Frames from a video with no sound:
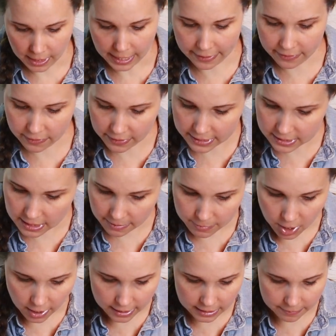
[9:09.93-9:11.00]
And the things that I'm
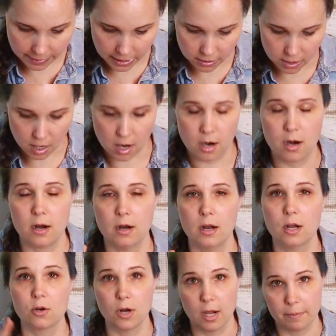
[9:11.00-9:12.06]
talking about are
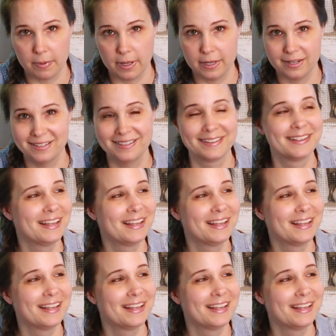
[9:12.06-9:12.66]
a crock pot.